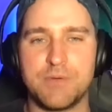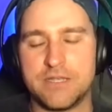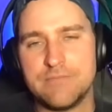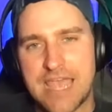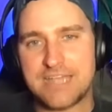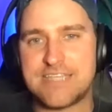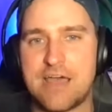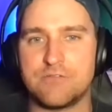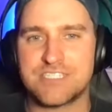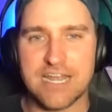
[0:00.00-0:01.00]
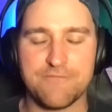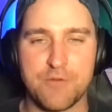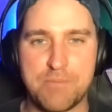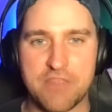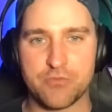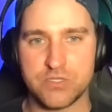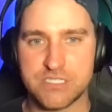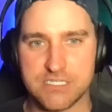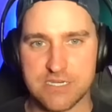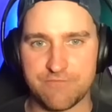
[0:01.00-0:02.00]
But head down, sign up for Bet
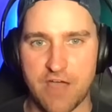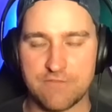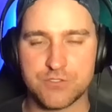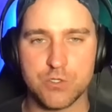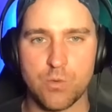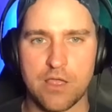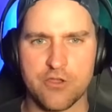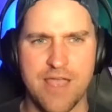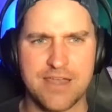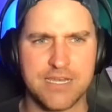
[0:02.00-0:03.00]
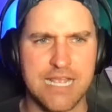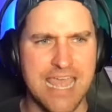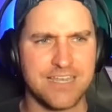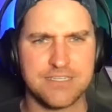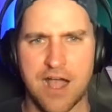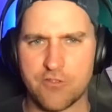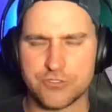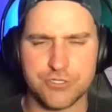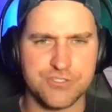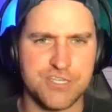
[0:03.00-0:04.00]
365 too while you're at it. Again, a
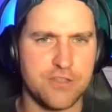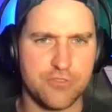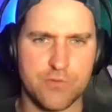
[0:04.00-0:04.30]
dollar turns into